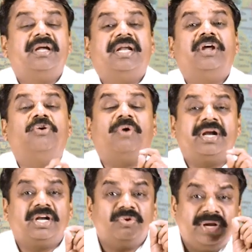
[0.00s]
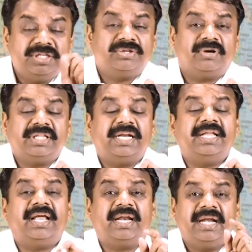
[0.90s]
Nehru wanted to ensure that
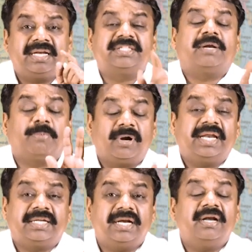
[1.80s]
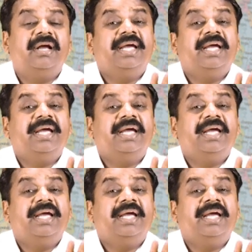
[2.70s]
their interests are protected.